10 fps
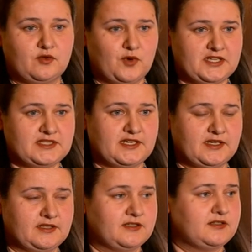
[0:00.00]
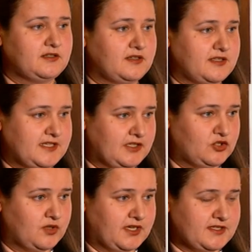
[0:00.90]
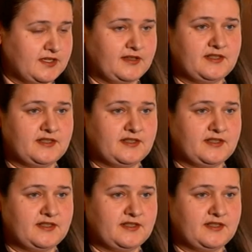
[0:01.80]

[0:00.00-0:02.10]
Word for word: the West can send to us.